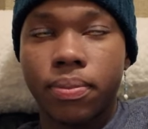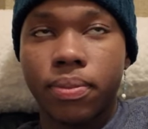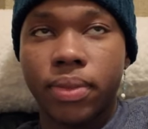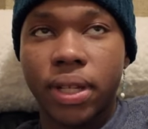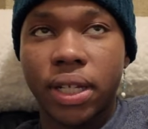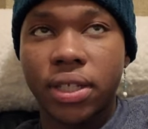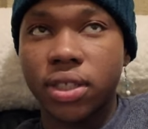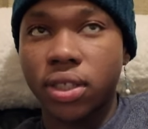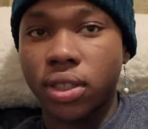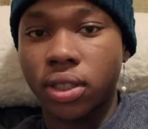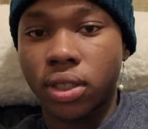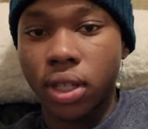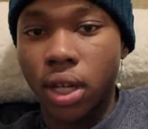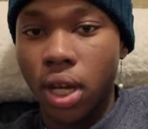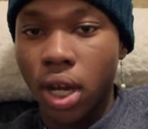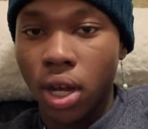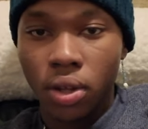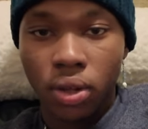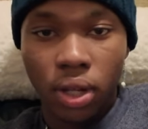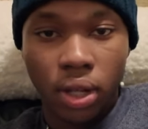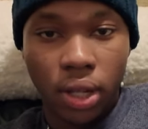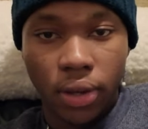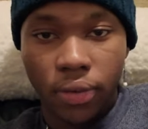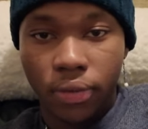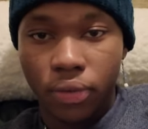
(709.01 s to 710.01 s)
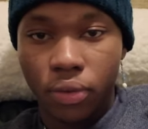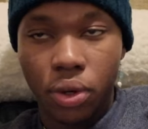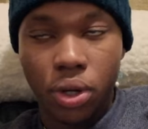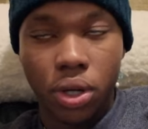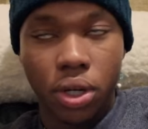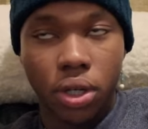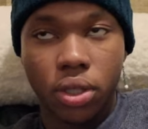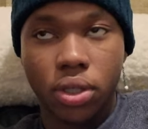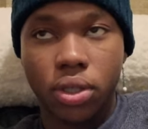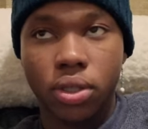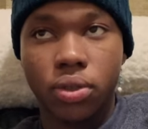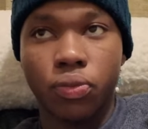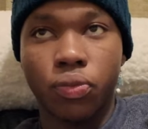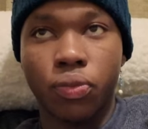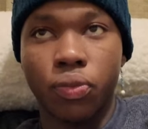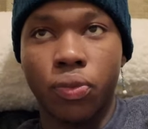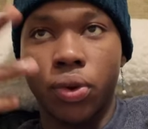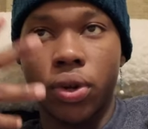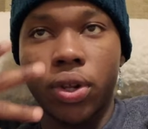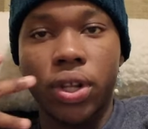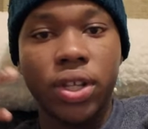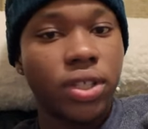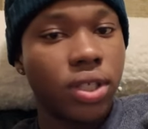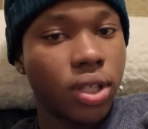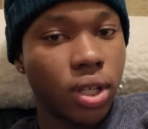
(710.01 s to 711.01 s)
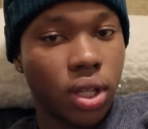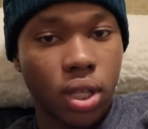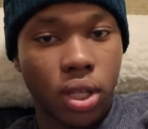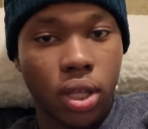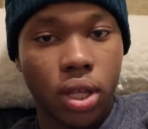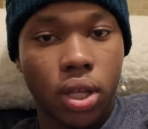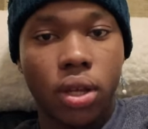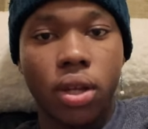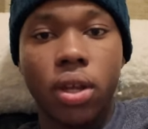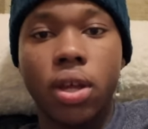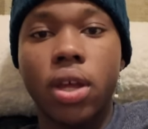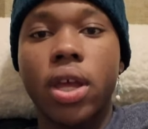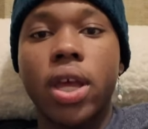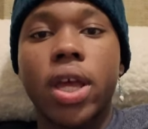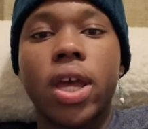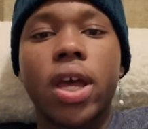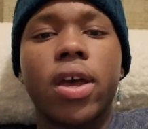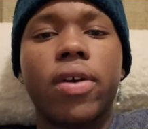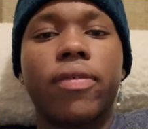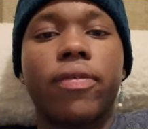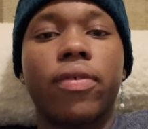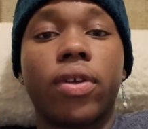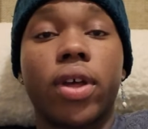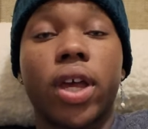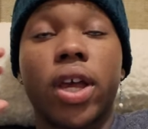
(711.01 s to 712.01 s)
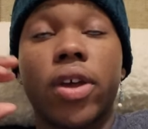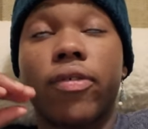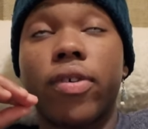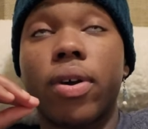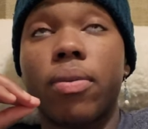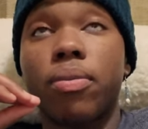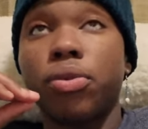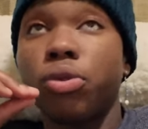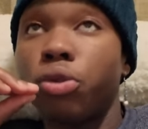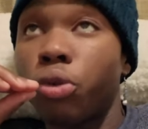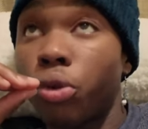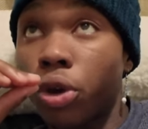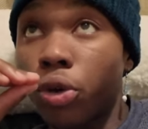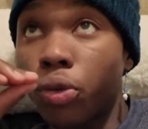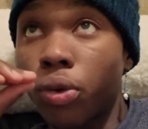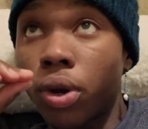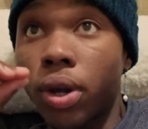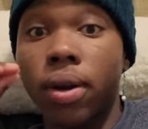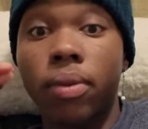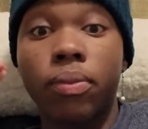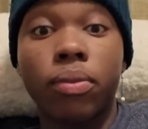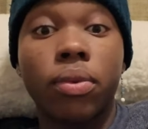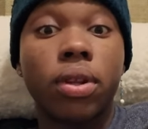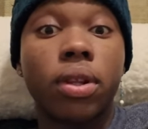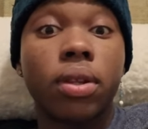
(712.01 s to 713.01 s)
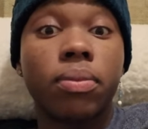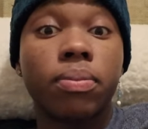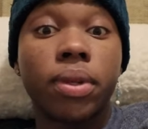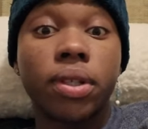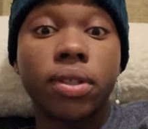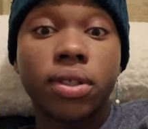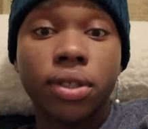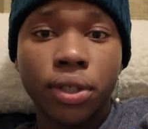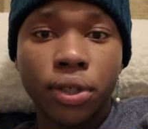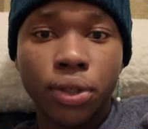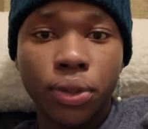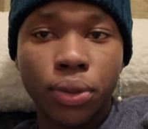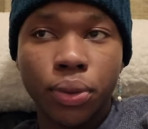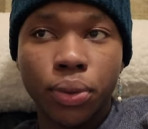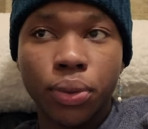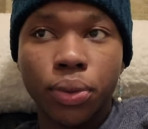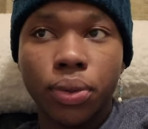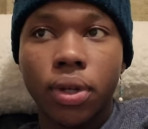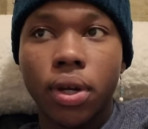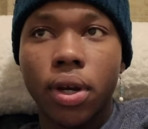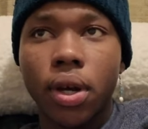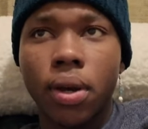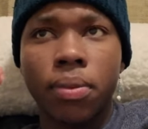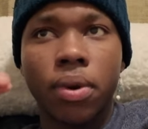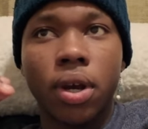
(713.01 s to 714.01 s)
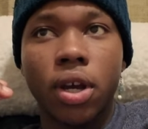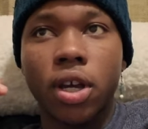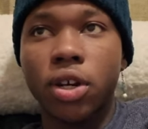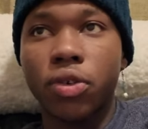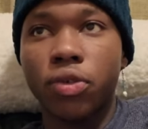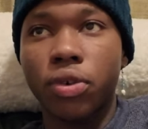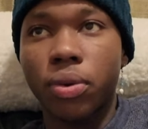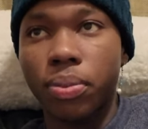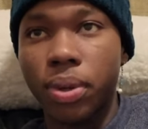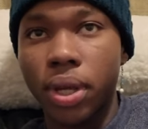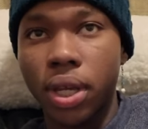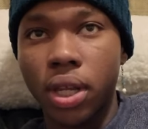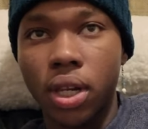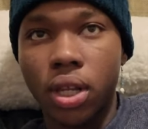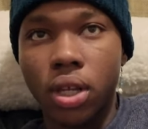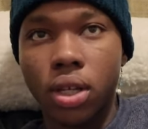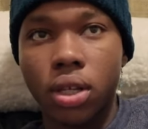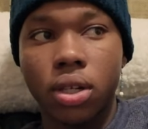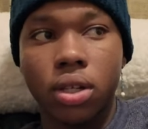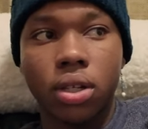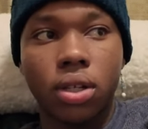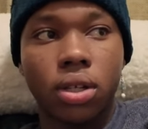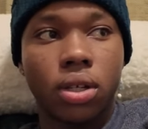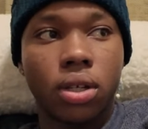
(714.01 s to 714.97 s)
That's just not how life works. Realistically, I feel like if I'm doing what I'm really meant to do, I'm not gonna repeat it.